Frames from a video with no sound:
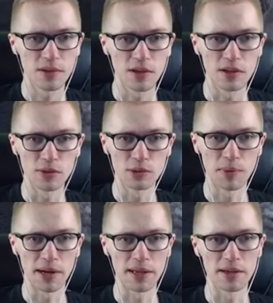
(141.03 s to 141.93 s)
use
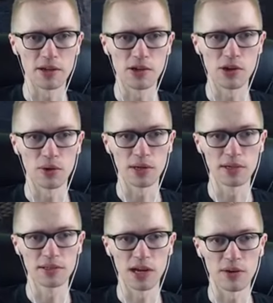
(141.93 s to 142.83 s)
by
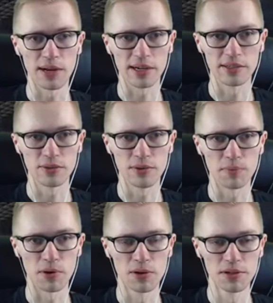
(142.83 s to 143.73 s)
going directly to the
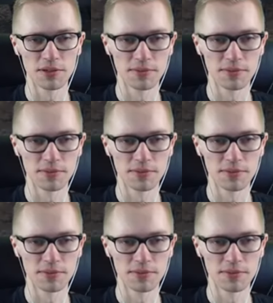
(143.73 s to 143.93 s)
board,